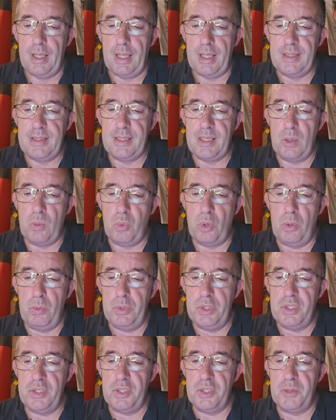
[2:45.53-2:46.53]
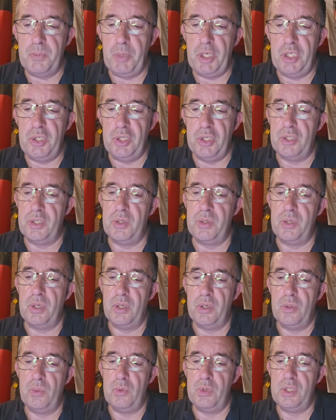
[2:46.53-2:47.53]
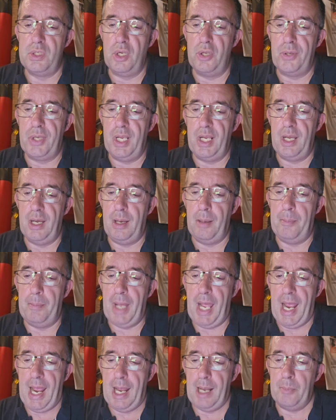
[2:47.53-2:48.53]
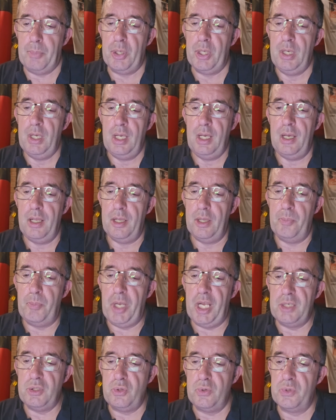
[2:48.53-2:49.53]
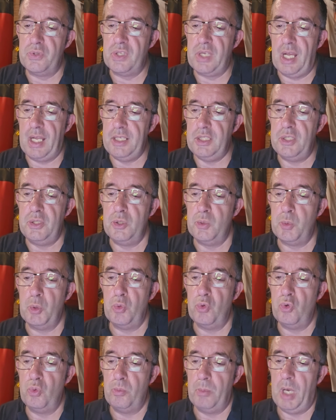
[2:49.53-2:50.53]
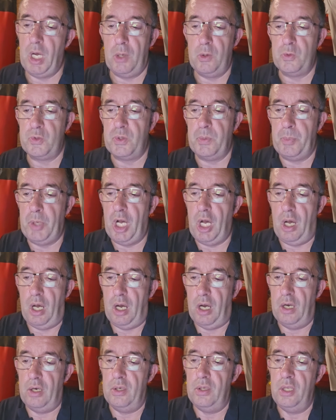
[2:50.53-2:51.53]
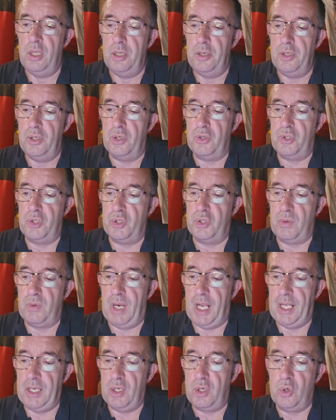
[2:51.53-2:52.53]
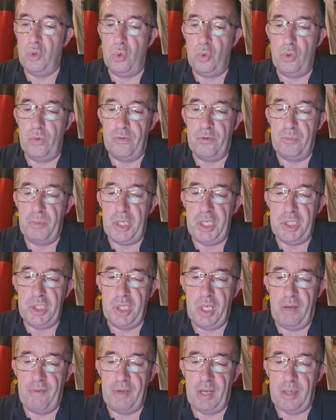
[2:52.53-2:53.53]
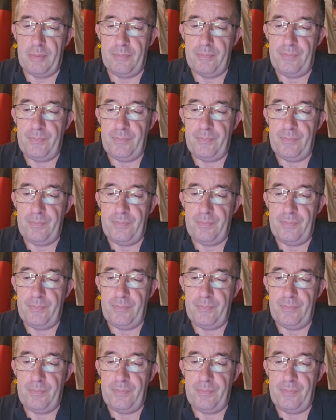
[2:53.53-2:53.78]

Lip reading: They said what was suspicious was looking at a map, the petrol stations were all miles apart, not just round the corner from each other.